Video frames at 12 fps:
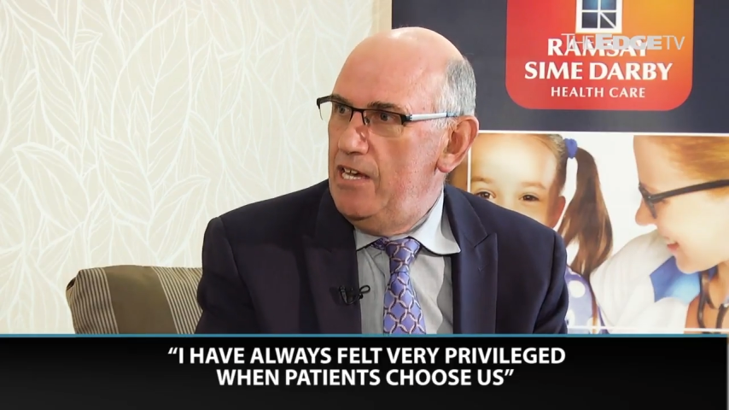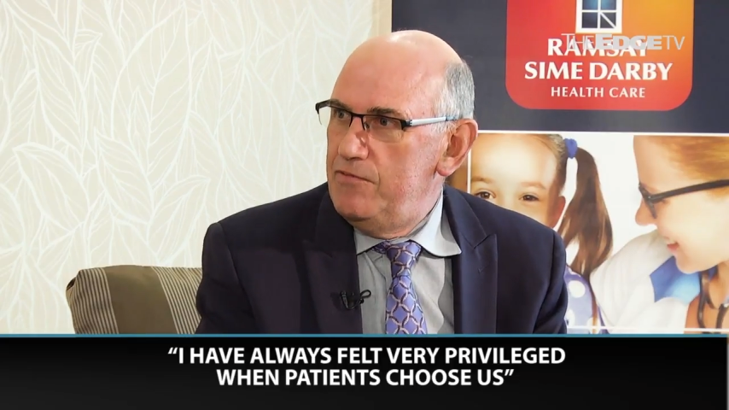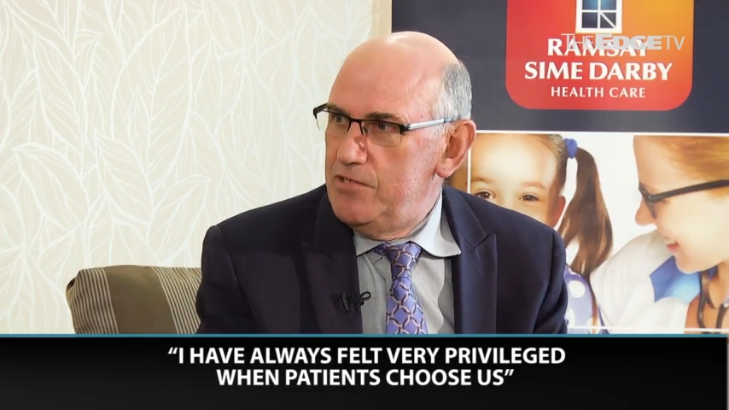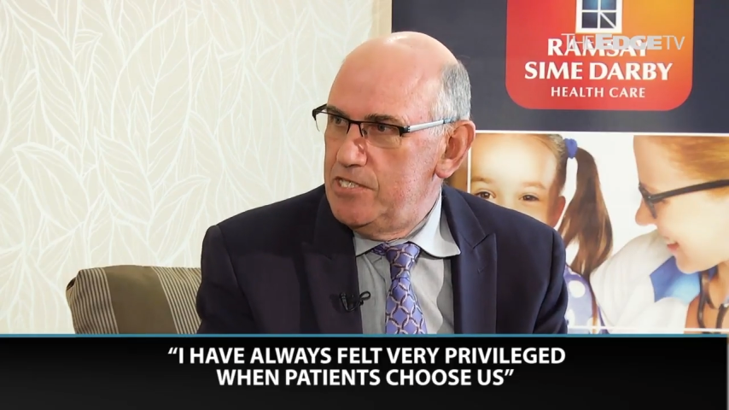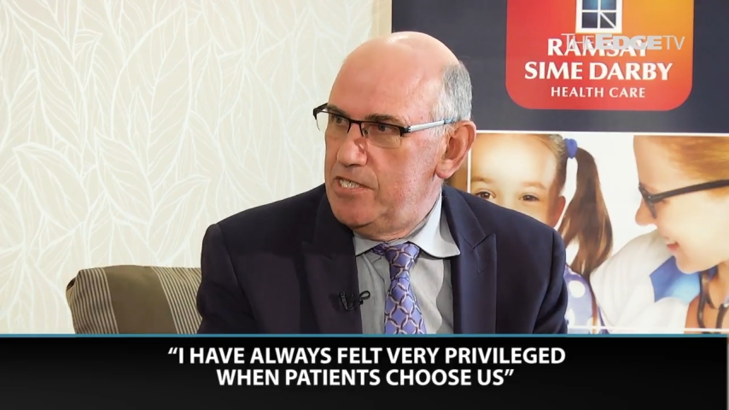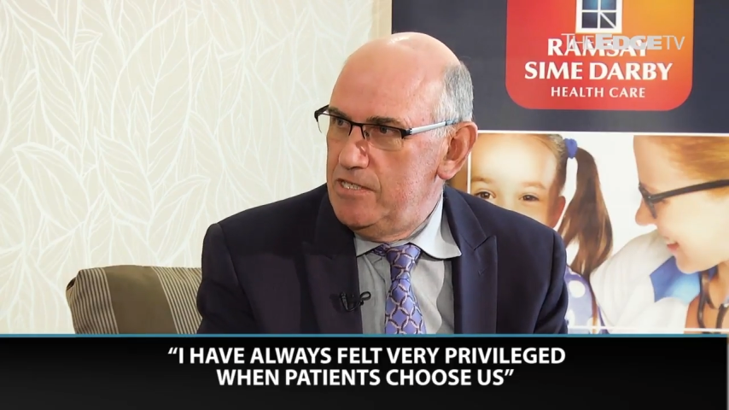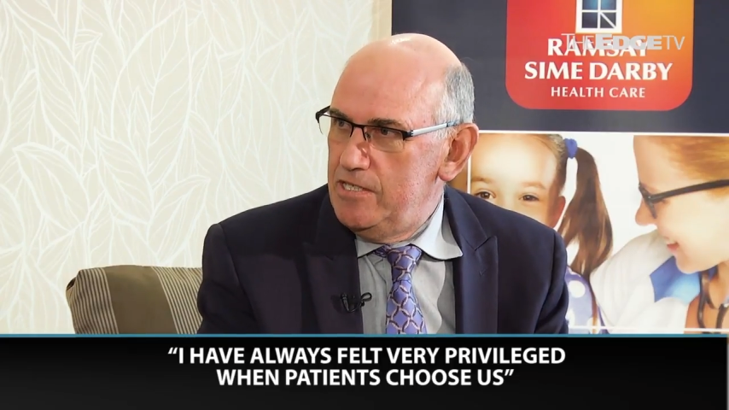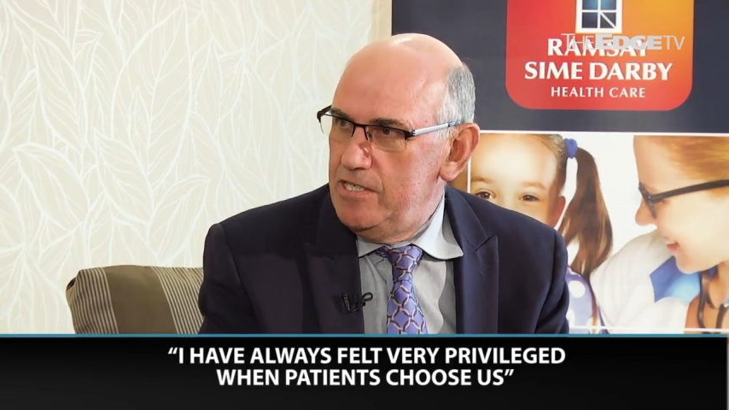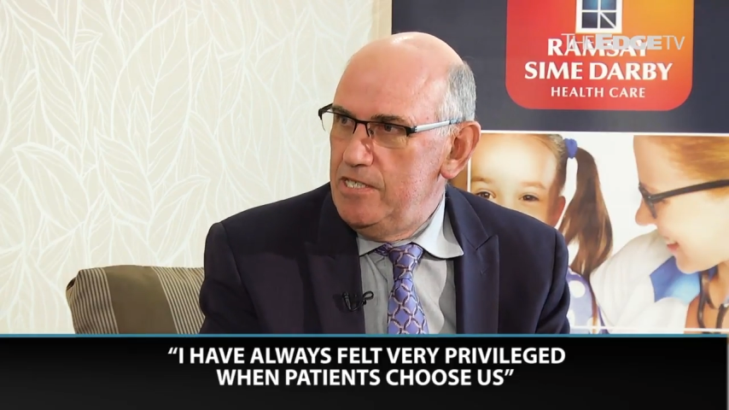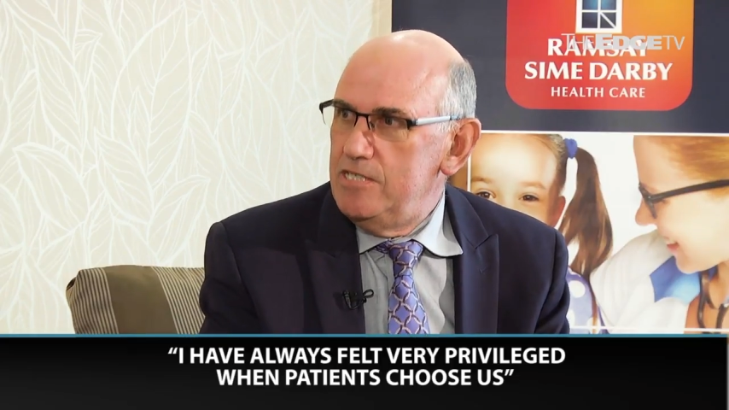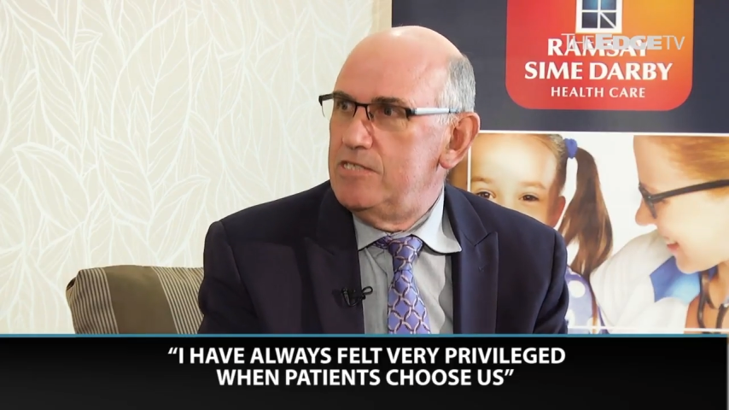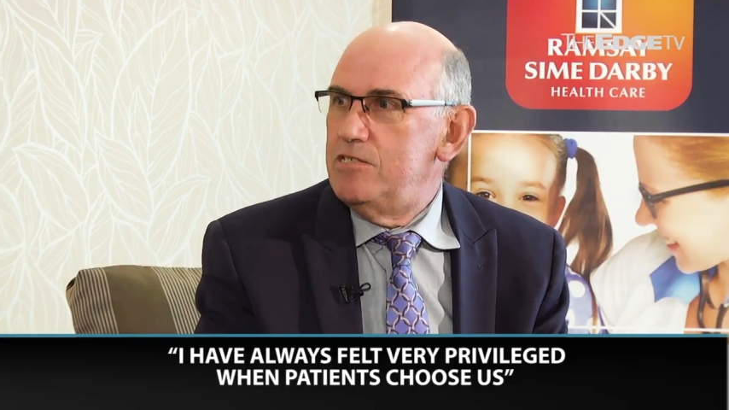our
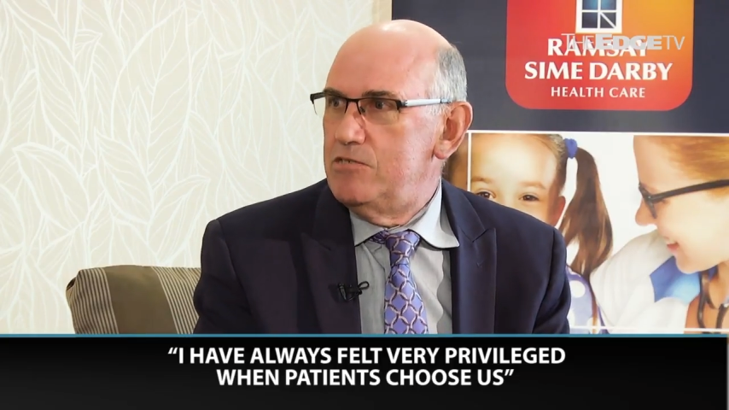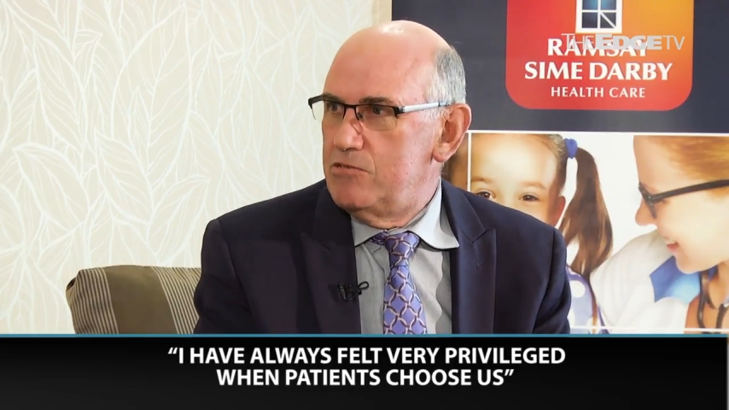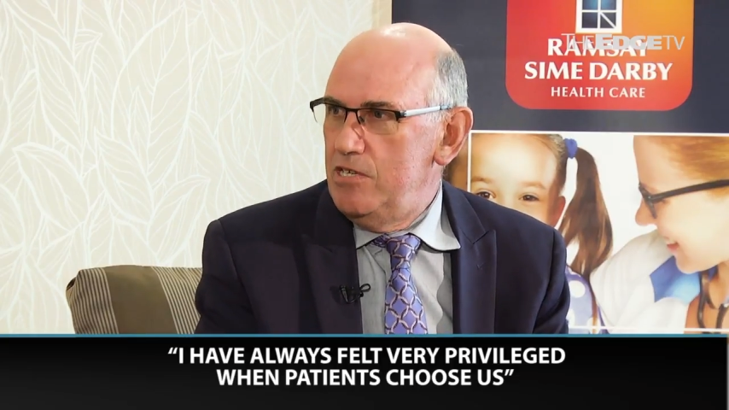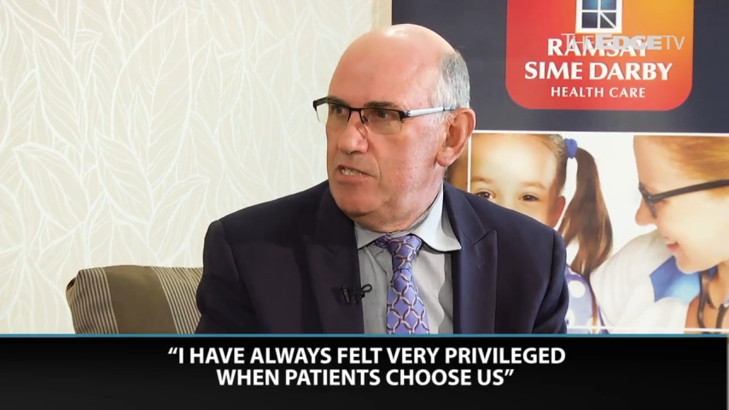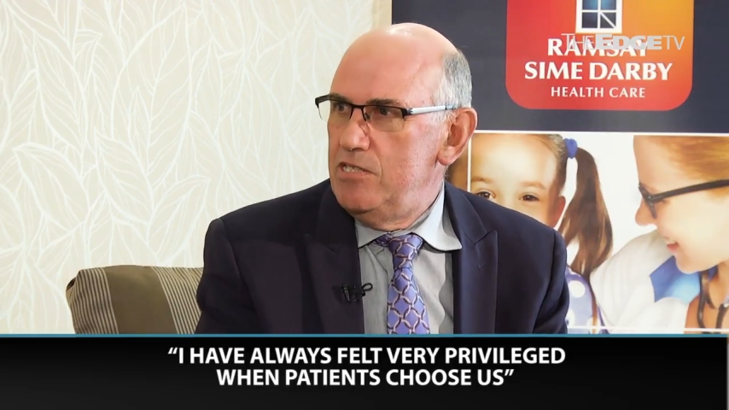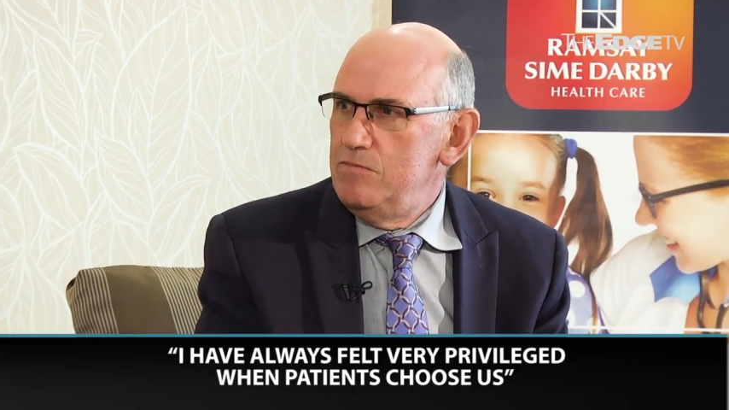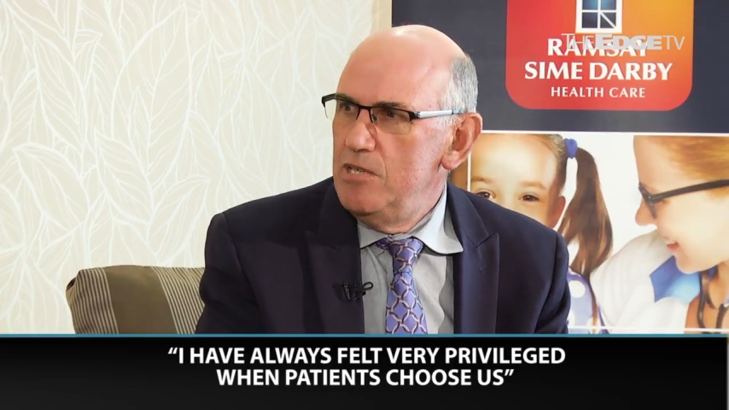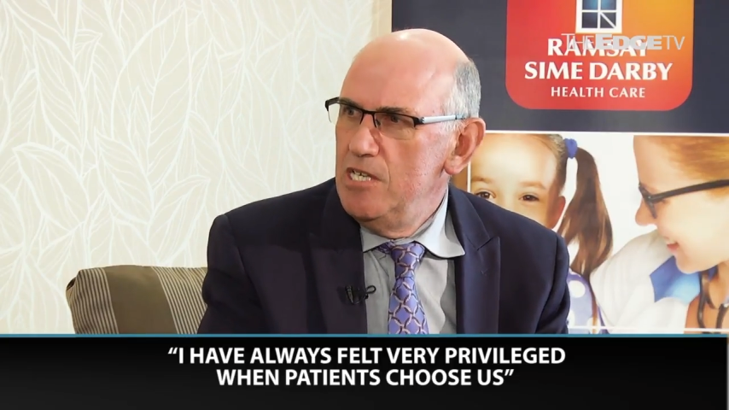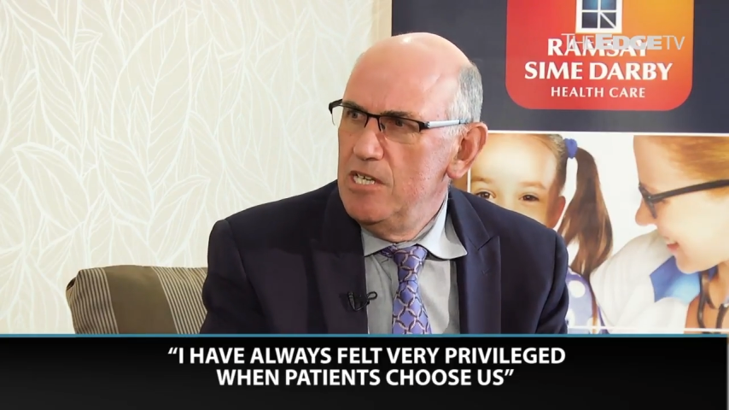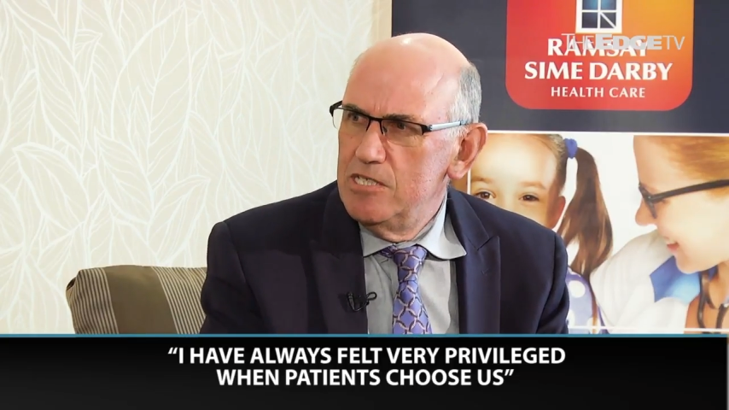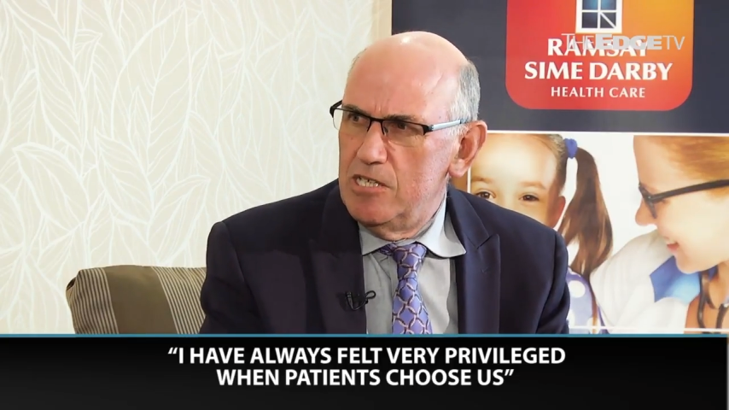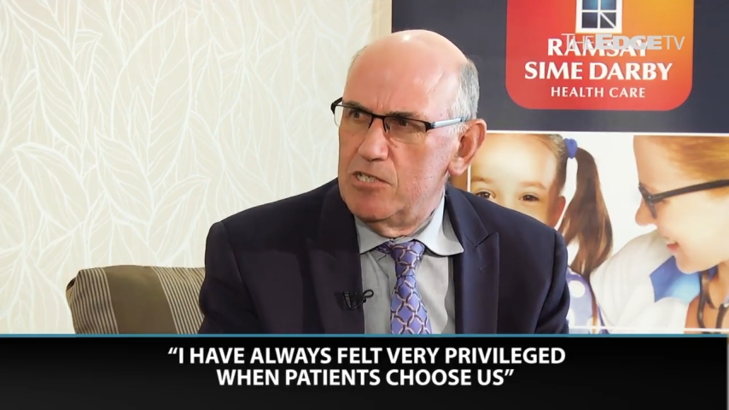facilities to treat them.
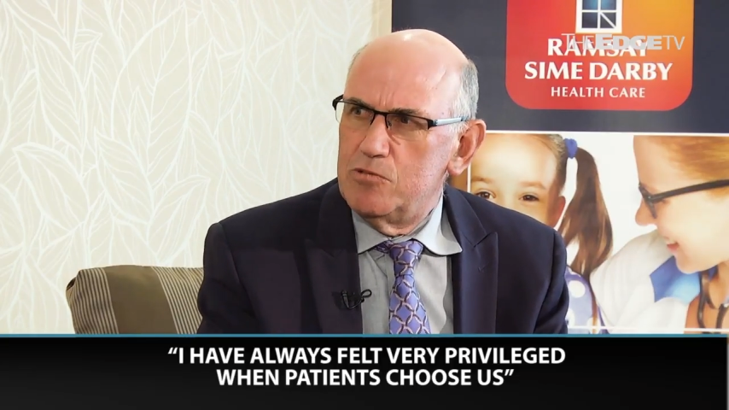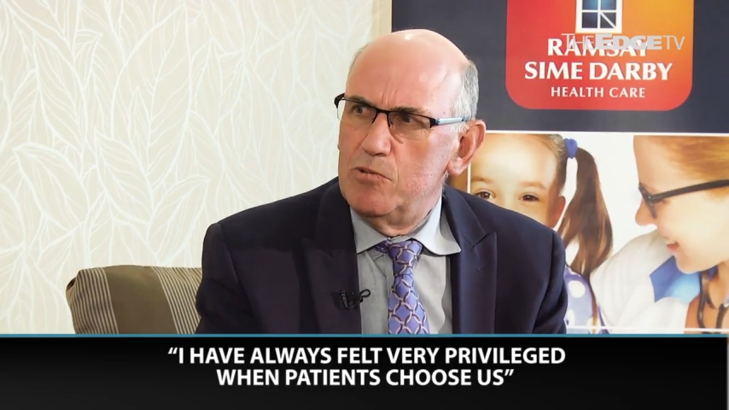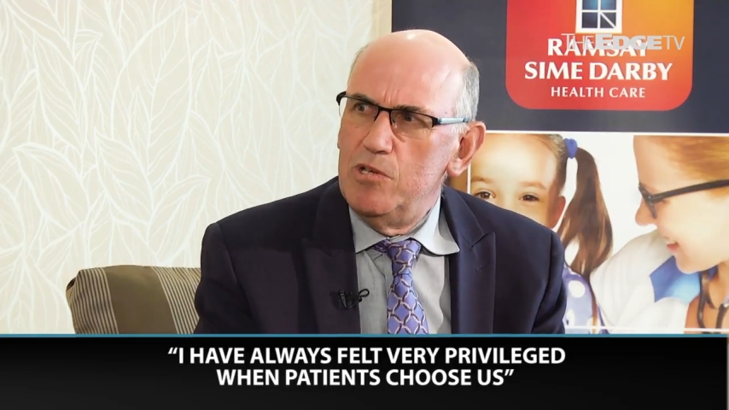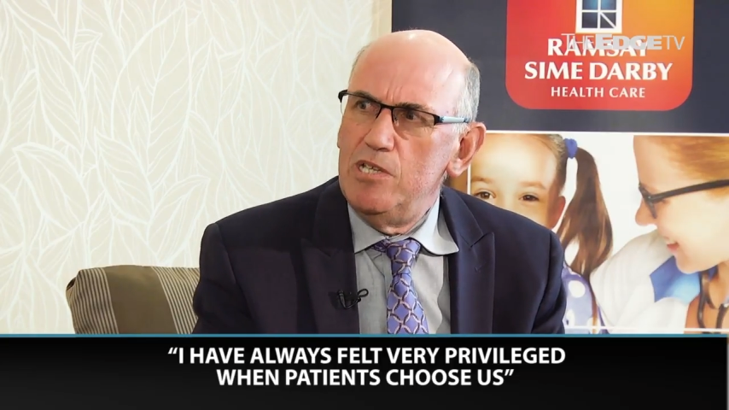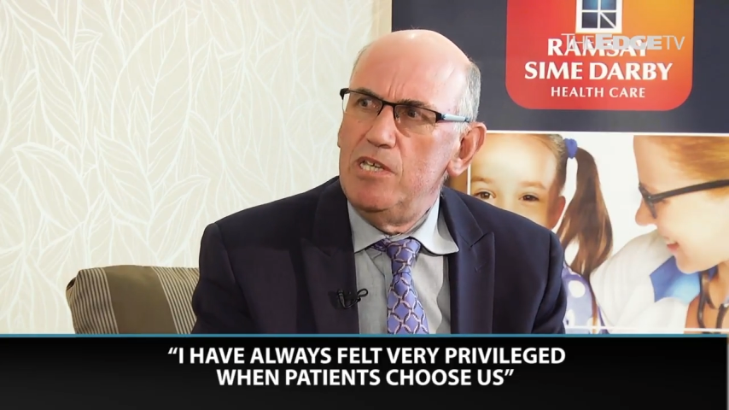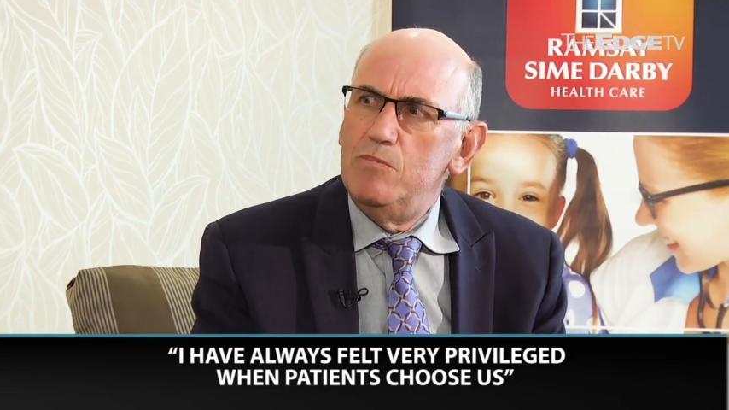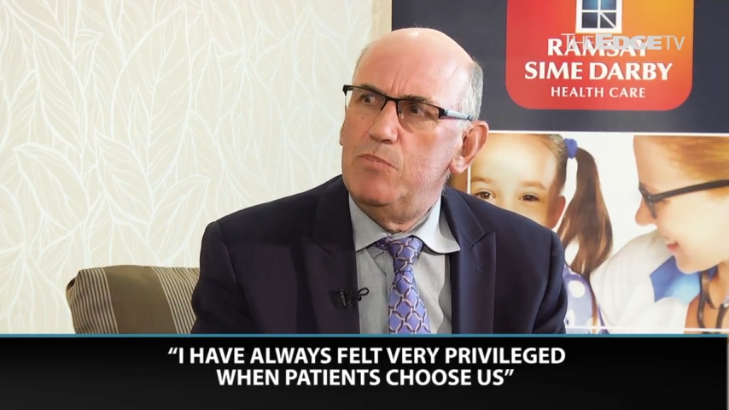So it's really